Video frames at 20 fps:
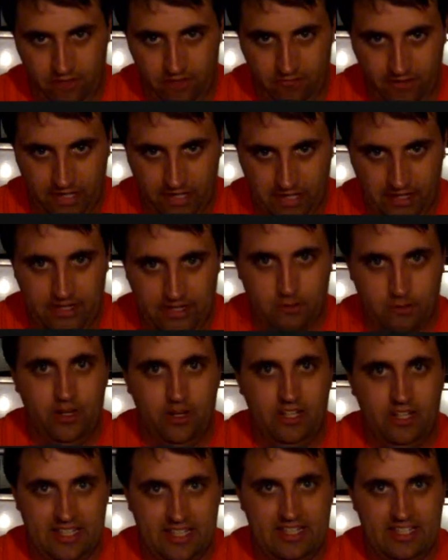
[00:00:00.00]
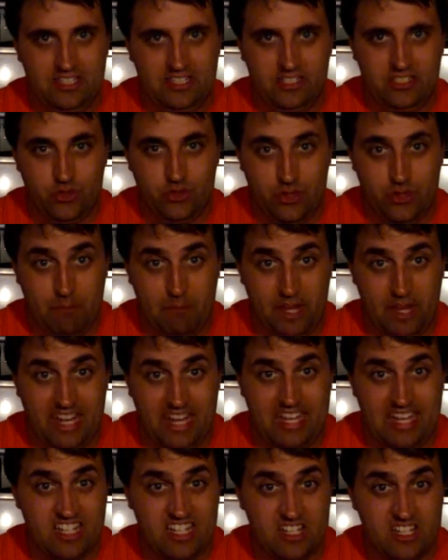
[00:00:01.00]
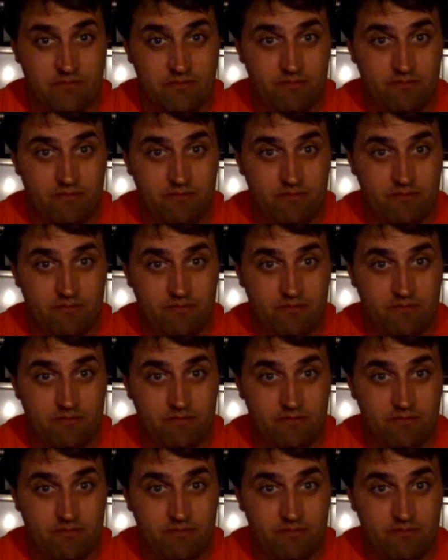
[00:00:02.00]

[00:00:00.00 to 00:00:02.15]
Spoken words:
Feeling while he's stripping, and